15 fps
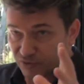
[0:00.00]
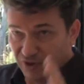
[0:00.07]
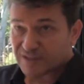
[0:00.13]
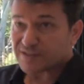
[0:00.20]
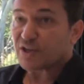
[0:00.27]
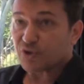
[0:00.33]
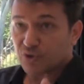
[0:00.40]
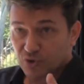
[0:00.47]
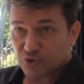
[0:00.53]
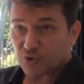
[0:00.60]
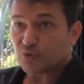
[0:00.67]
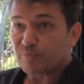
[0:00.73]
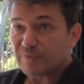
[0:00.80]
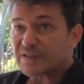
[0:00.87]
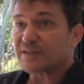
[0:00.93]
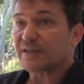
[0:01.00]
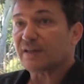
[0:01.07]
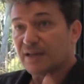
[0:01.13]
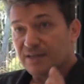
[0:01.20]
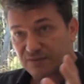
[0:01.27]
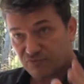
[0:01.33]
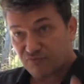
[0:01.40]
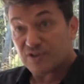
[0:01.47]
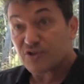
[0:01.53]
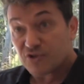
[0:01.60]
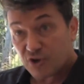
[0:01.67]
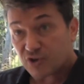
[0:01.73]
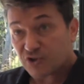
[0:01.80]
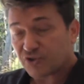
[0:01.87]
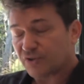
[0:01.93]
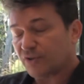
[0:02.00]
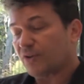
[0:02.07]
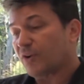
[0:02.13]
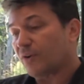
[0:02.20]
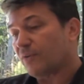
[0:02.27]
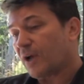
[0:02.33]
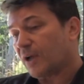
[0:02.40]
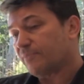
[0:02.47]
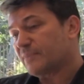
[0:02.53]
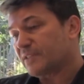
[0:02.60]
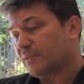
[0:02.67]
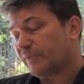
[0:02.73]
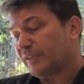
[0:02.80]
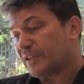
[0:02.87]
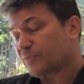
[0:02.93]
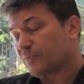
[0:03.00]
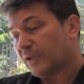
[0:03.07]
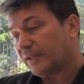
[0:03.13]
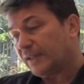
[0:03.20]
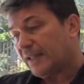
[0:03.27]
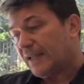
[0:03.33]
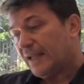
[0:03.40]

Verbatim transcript: translation should be seen as a research, discipline as well.